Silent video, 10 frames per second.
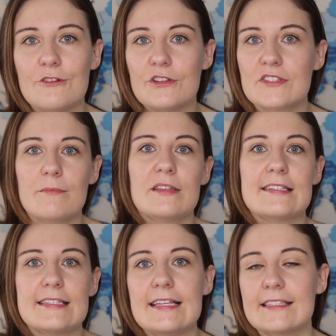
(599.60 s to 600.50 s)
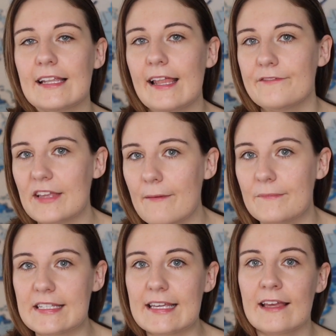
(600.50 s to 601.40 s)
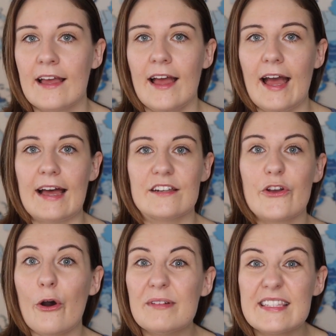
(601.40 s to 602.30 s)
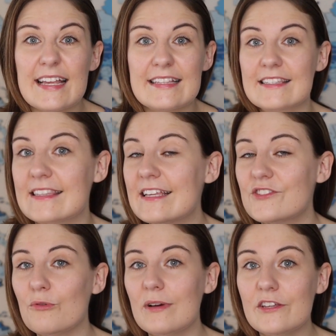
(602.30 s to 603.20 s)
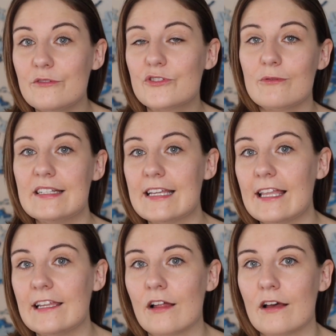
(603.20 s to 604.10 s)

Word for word: so that some of the seats are left empty. And common sense, things that we're used to in daily